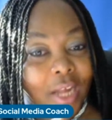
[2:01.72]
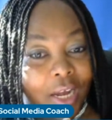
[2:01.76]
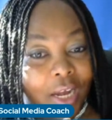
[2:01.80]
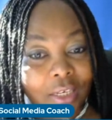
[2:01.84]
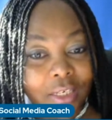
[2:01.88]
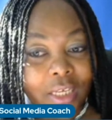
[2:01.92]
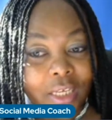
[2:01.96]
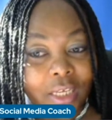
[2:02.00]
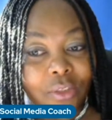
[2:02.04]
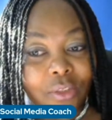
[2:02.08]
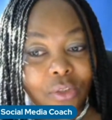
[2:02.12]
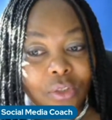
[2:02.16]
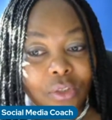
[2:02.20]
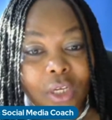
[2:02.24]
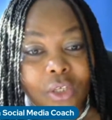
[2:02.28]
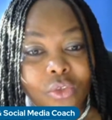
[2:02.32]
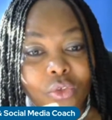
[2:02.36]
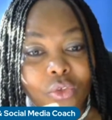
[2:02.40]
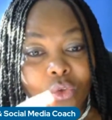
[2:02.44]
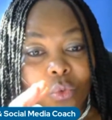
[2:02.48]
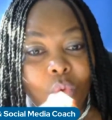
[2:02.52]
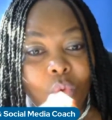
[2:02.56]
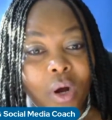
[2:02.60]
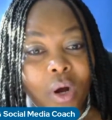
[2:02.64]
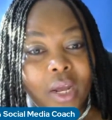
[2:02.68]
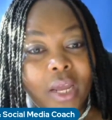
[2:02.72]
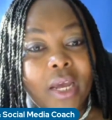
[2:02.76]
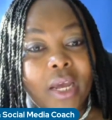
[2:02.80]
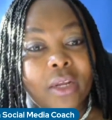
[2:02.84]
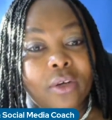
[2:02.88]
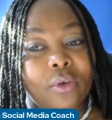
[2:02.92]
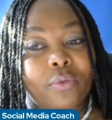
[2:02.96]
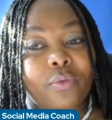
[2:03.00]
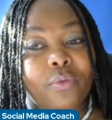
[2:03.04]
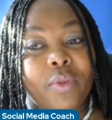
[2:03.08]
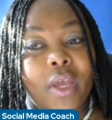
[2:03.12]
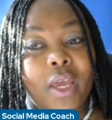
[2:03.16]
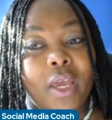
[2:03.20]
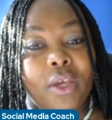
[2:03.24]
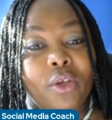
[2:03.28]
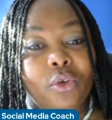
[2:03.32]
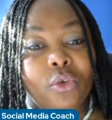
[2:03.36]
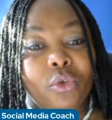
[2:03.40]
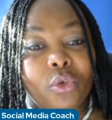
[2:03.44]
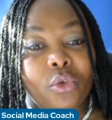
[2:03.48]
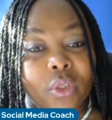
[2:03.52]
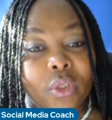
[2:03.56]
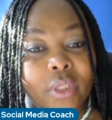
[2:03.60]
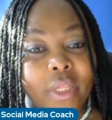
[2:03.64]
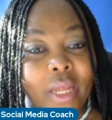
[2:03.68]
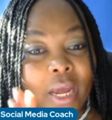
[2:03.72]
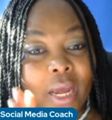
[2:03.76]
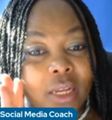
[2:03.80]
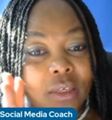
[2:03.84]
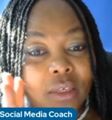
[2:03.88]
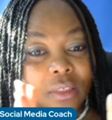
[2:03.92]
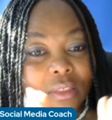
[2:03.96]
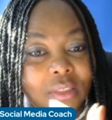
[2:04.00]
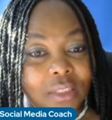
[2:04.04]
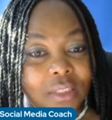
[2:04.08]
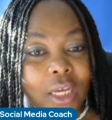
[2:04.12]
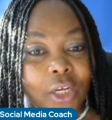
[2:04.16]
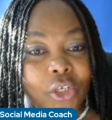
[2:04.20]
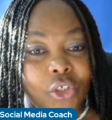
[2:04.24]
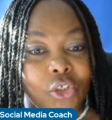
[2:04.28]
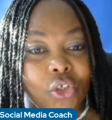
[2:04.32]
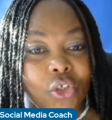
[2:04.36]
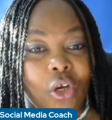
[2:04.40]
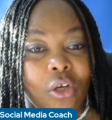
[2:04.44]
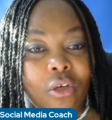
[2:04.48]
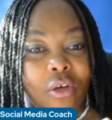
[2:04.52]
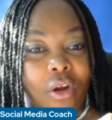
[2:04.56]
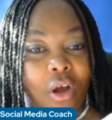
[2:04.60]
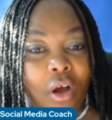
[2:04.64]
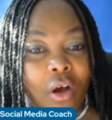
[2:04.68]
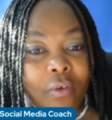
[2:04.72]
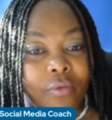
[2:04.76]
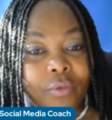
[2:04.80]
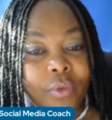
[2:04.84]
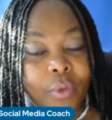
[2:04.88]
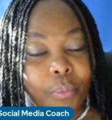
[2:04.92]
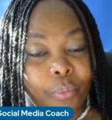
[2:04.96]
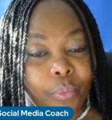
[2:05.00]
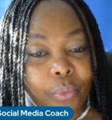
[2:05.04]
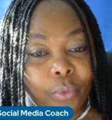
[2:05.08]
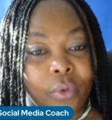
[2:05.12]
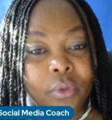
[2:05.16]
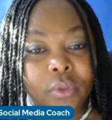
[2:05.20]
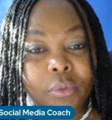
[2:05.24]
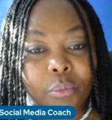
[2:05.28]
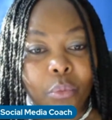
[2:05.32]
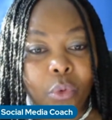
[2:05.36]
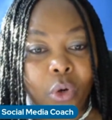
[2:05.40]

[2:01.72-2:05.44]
out of there, you know that section of the module is done.